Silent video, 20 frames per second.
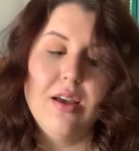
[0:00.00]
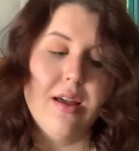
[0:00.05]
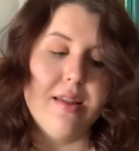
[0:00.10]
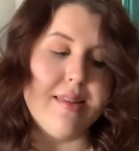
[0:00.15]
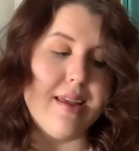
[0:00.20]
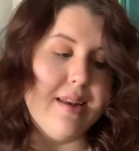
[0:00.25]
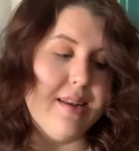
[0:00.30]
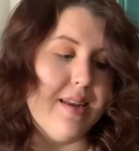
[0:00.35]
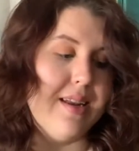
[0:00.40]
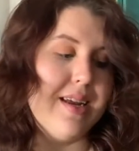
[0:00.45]

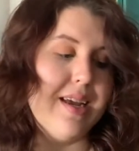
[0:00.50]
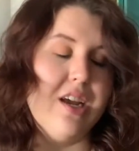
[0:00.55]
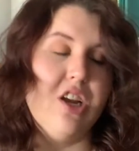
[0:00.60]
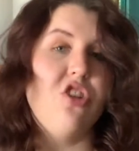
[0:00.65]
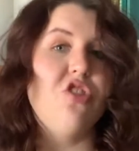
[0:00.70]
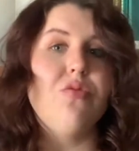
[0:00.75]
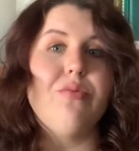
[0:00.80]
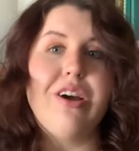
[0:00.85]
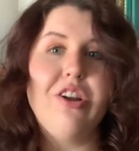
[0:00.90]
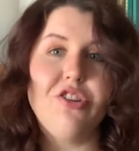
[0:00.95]
So I did a
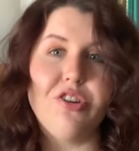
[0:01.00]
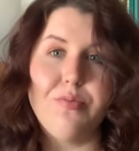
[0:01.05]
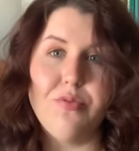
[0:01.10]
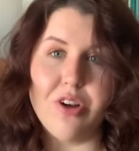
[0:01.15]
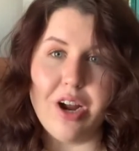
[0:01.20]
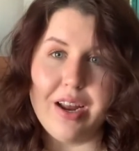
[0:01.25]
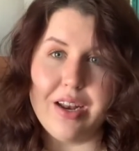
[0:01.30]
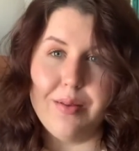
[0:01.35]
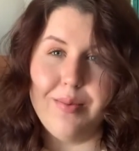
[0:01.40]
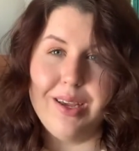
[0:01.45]
gauge swatch. I'm
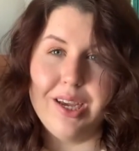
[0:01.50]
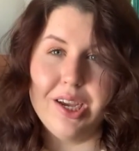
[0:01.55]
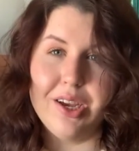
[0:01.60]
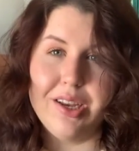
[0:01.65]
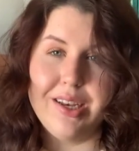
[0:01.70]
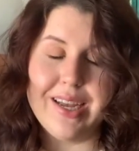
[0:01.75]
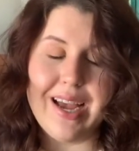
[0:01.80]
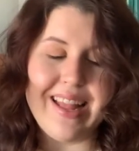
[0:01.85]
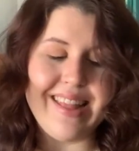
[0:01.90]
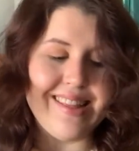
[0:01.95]
trying to be a
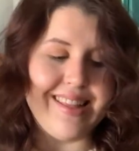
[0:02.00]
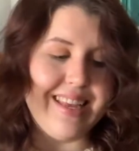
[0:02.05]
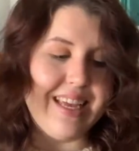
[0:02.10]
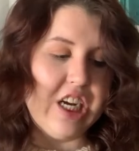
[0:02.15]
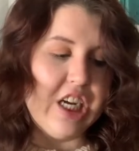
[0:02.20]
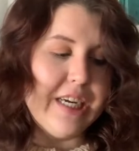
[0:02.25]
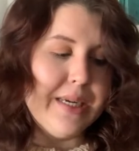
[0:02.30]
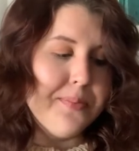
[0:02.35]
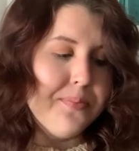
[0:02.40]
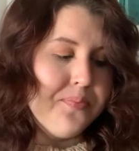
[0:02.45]
good test
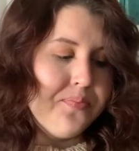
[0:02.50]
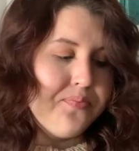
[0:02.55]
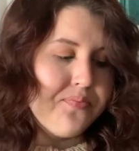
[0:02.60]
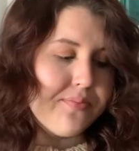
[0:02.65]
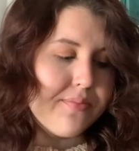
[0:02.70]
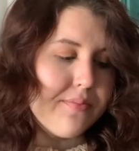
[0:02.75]
knitter,